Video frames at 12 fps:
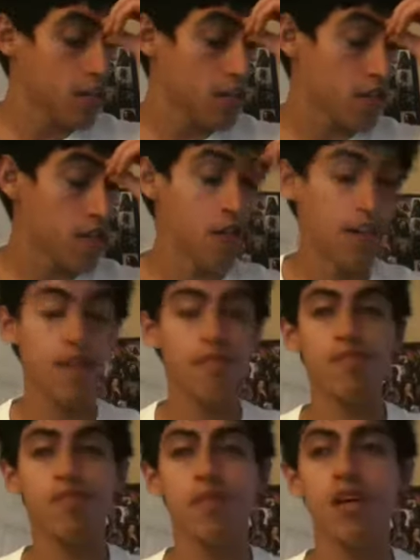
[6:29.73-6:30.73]
you should know that.
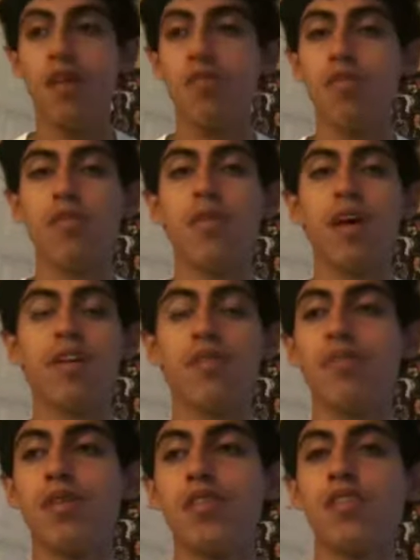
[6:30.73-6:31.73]
Be humble about it.
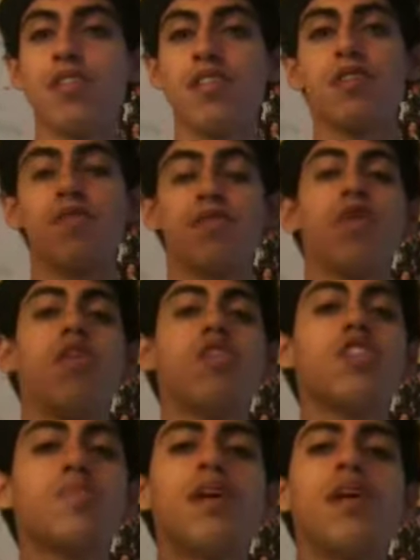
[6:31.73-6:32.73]
But, you know, the
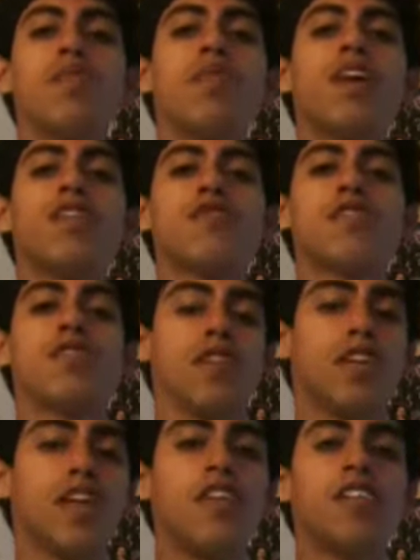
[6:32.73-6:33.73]
Holy Spirit prays for you
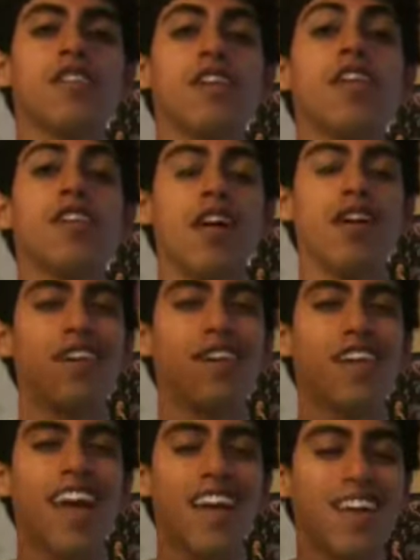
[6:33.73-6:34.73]
and
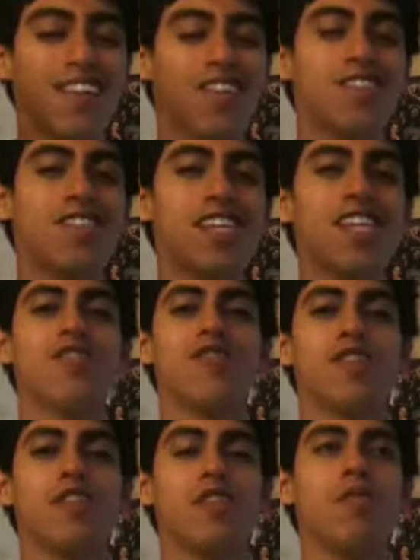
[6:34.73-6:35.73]
intercedes
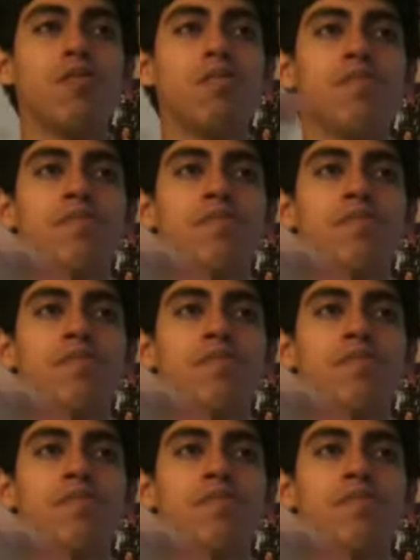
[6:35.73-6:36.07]
for you